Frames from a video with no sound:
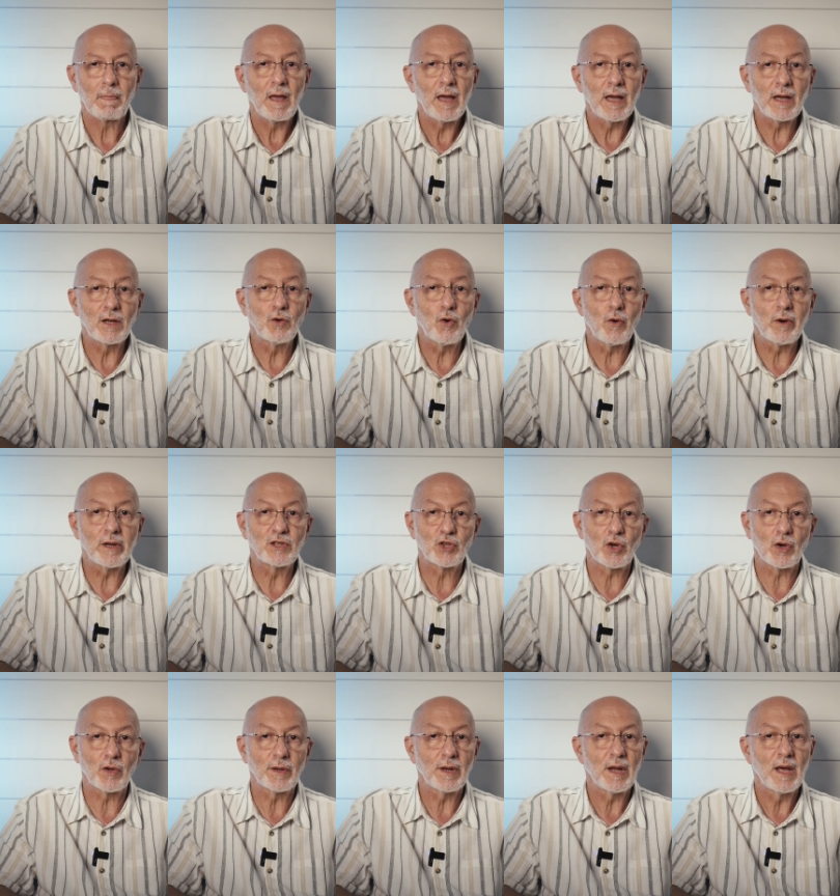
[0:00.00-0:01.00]
Ignoring
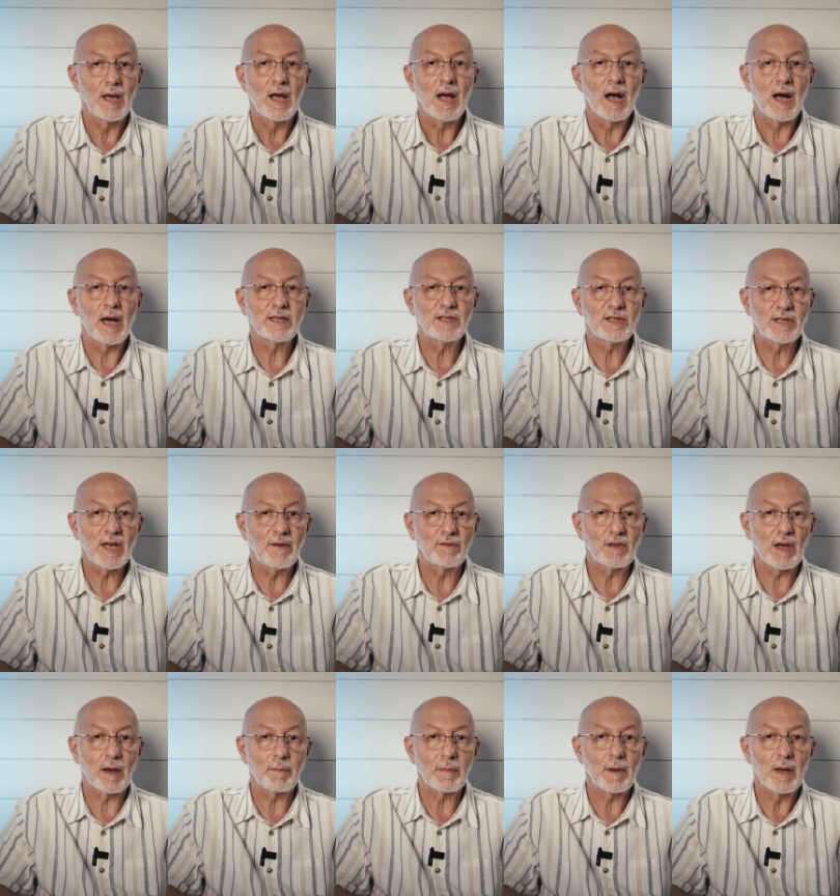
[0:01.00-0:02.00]
John, I saved
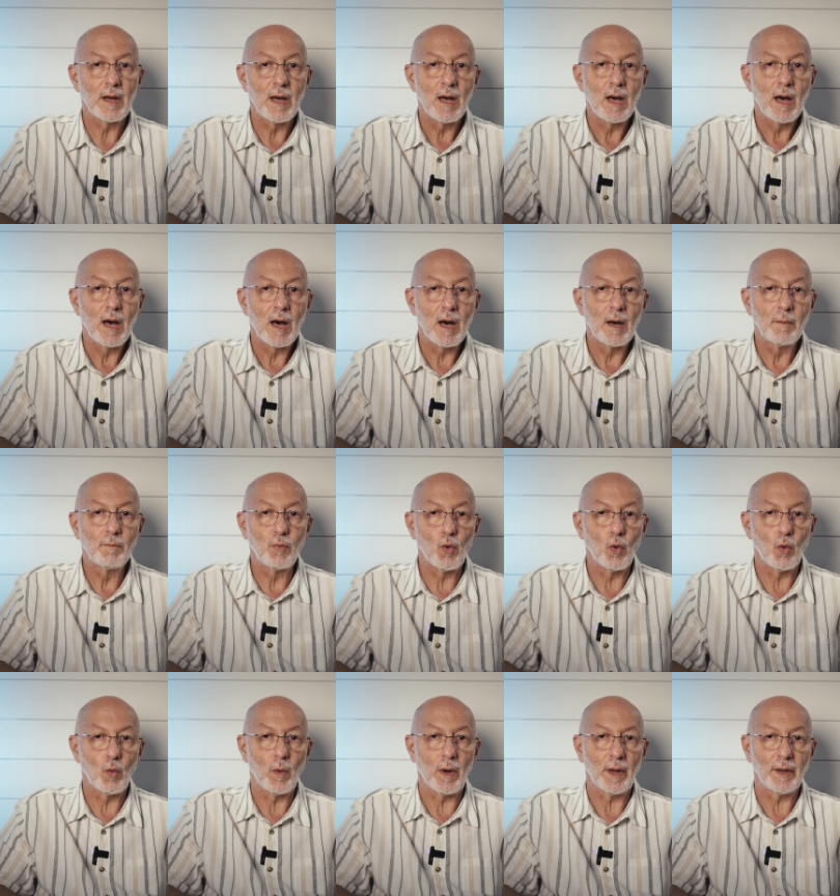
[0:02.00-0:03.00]
up and
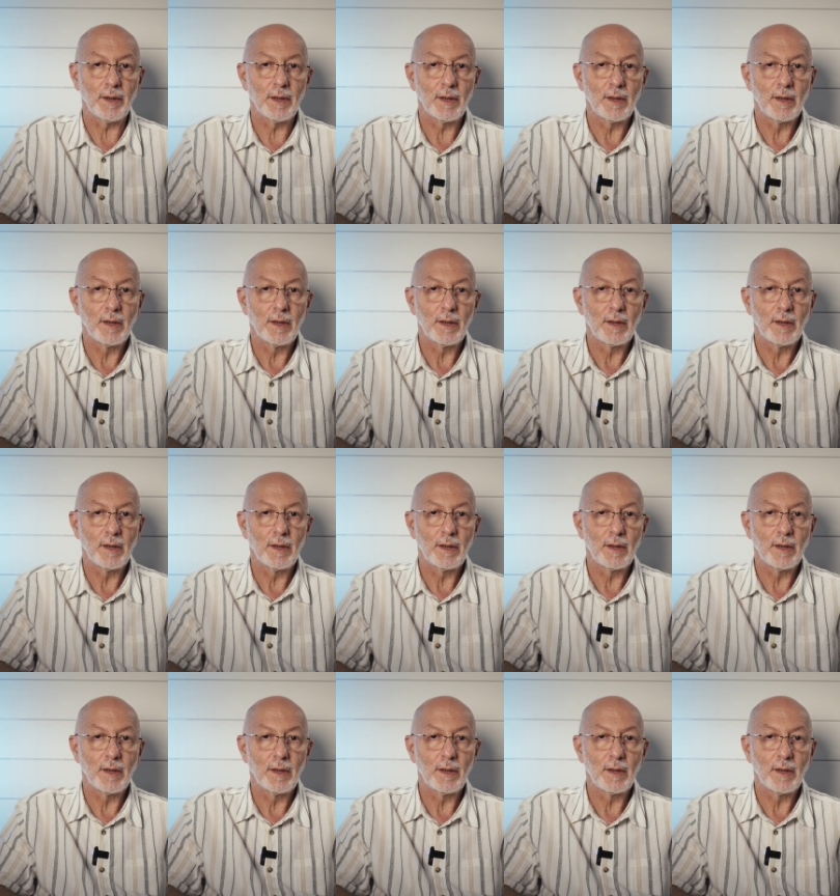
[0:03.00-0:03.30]
bought one,